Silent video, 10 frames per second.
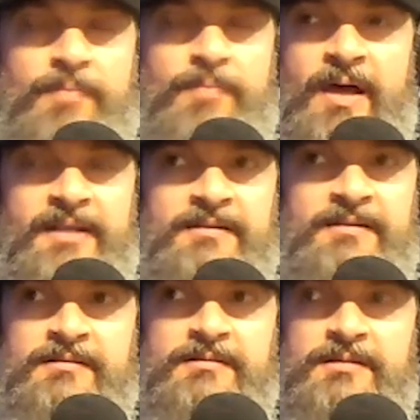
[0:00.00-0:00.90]
I
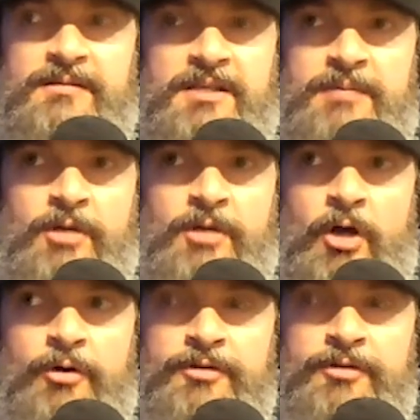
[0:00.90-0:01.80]
didn't keep
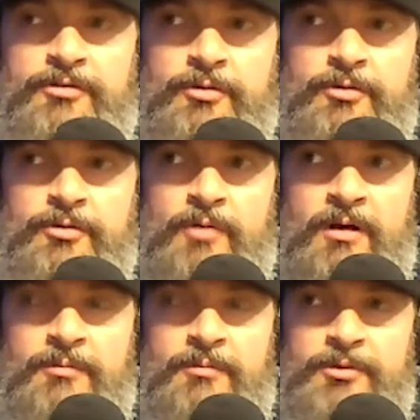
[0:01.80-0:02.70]
going to uh,
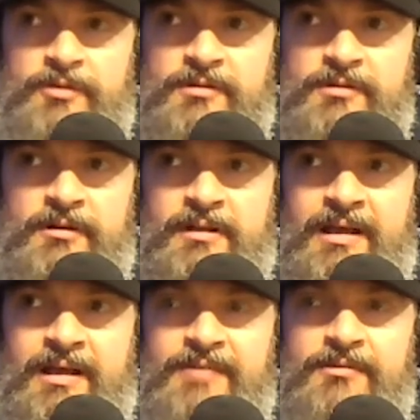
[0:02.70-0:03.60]
music theory
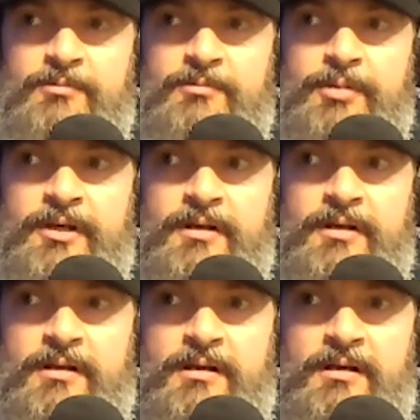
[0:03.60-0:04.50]
classes, but
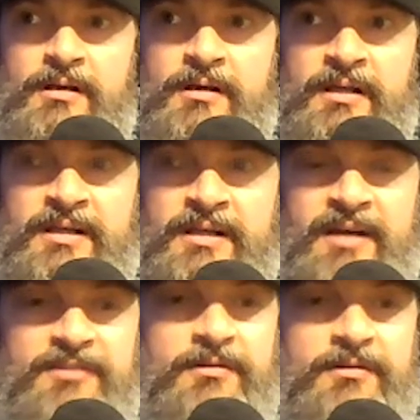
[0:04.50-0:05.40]
uh, it kind of
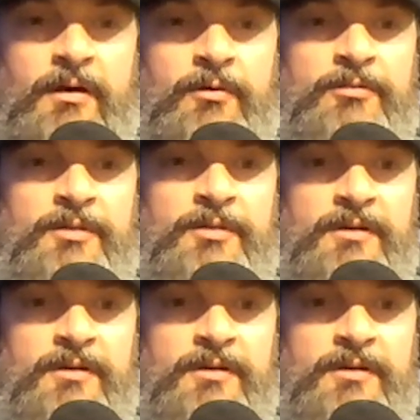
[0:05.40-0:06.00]
stuck with me.